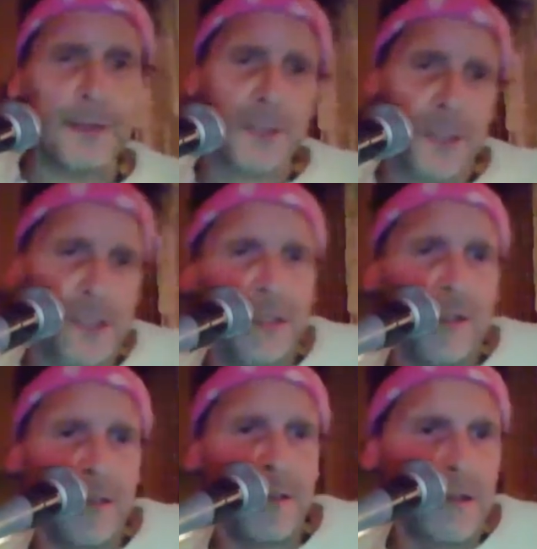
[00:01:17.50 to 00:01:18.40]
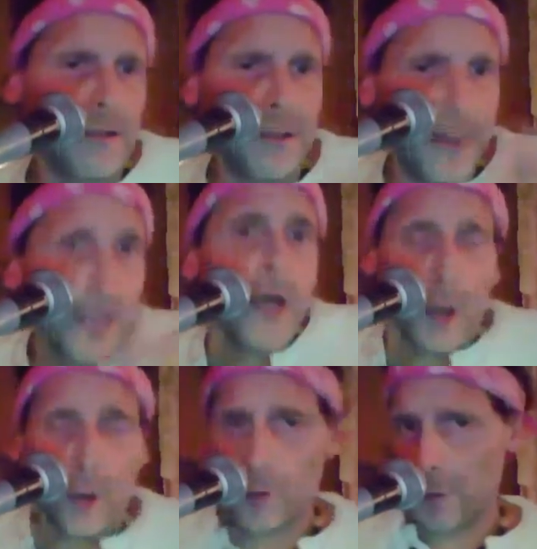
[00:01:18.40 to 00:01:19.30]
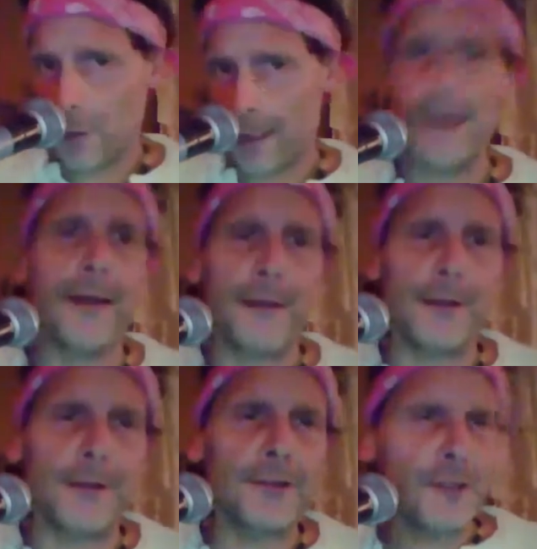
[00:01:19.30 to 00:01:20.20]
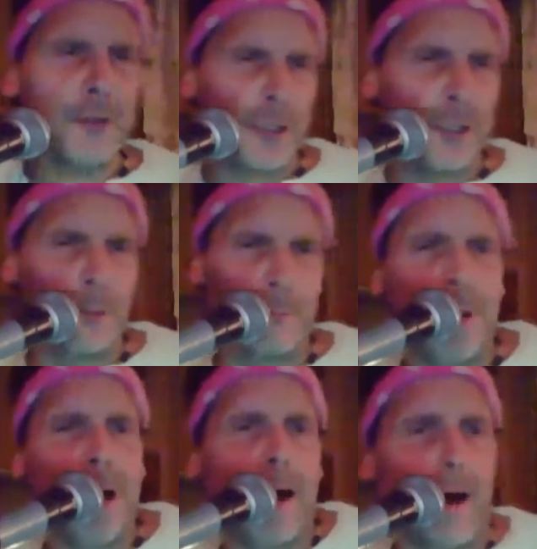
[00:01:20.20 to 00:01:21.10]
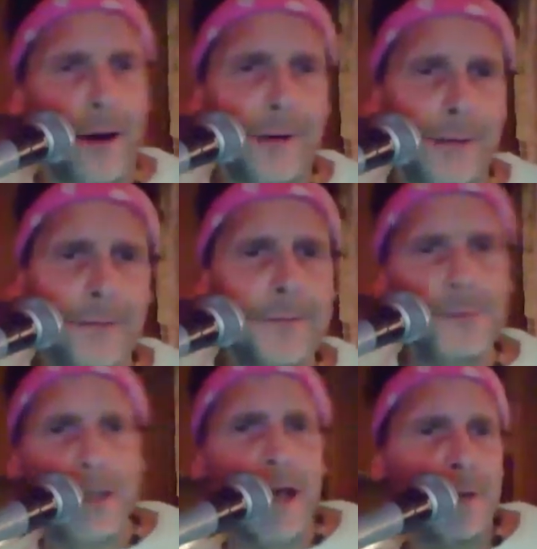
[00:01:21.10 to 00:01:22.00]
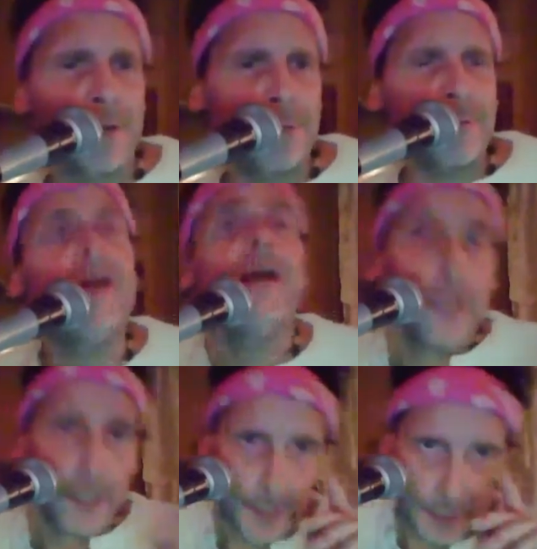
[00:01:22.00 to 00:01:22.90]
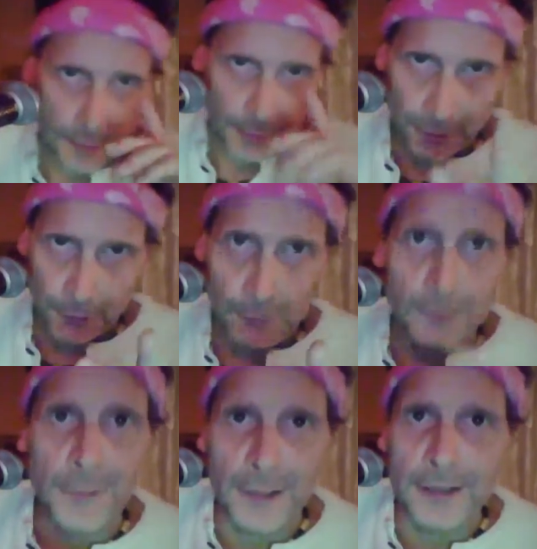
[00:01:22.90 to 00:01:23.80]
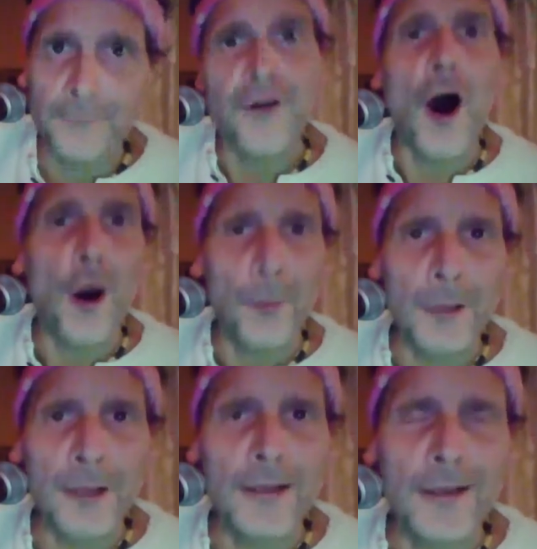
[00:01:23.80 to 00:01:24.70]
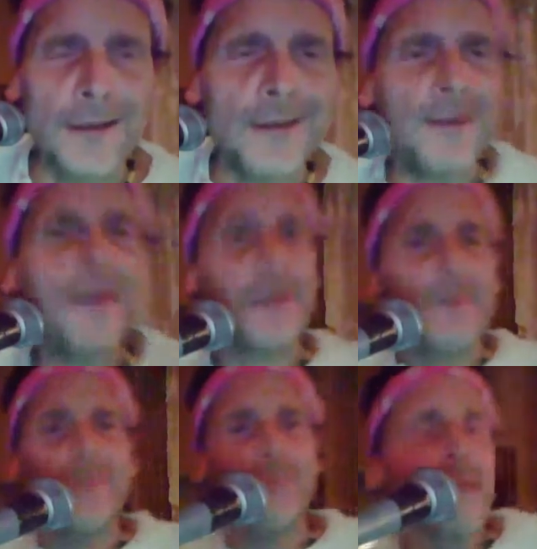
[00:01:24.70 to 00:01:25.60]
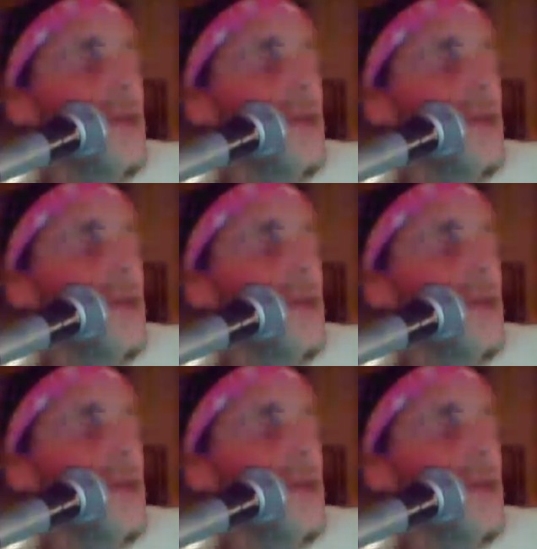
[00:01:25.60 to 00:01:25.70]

to see When I held you in my arms I knew You were made for me